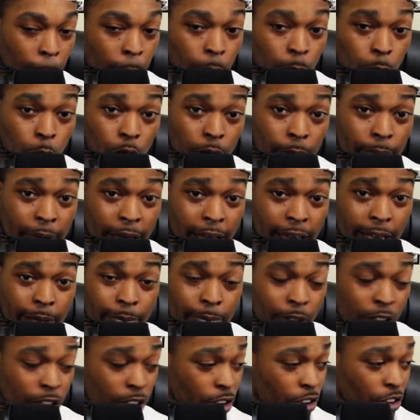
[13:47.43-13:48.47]
more mad,
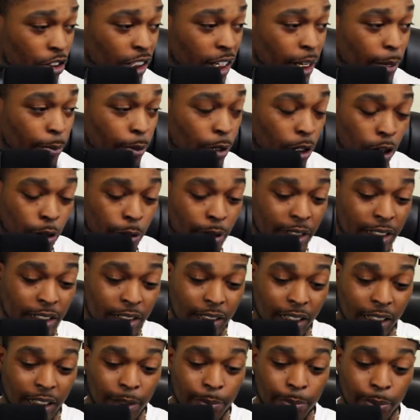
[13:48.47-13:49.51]
because J Boog already
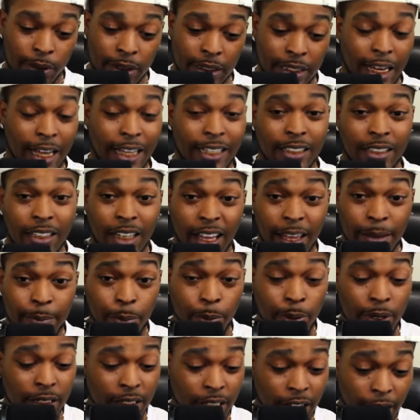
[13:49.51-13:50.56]
said he put
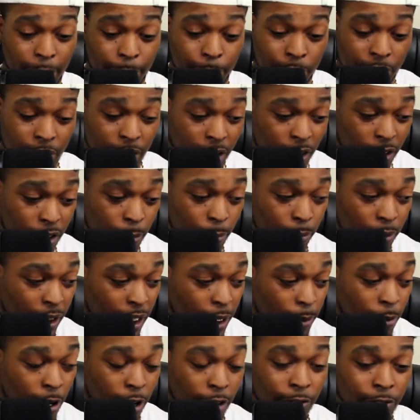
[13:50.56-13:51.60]
99.9% of the
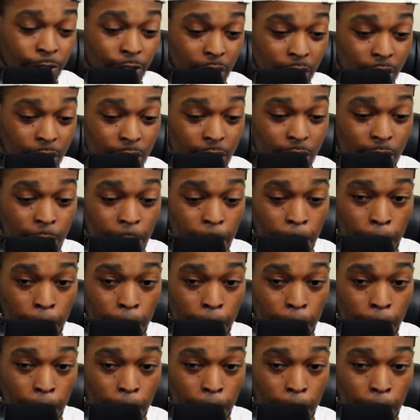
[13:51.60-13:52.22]
blame on Fizz